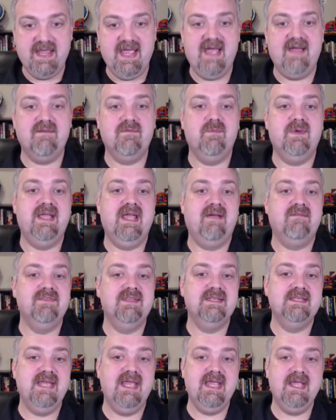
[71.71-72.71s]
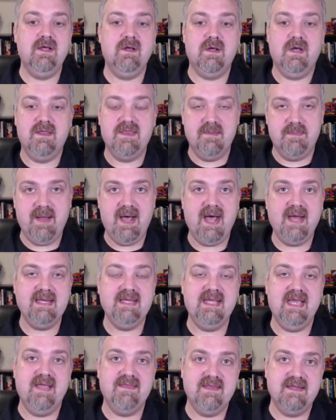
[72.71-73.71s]
We have we have the tail of the
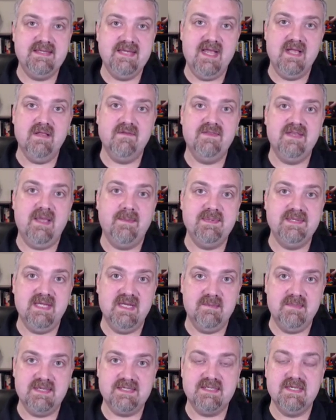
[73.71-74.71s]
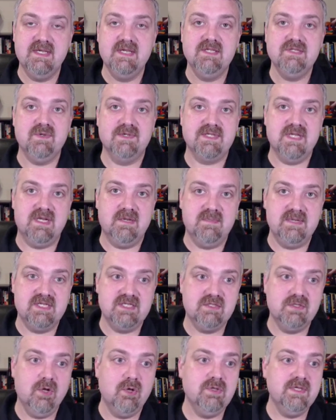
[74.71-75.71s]
body and the tail of the epididymis. So it's going to
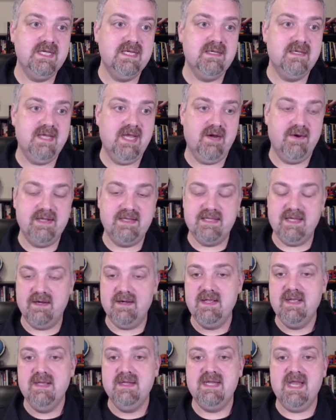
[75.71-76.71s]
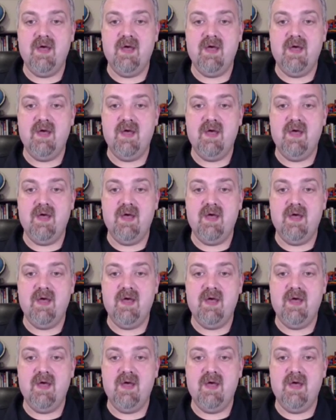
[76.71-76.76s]
be slowly carried there.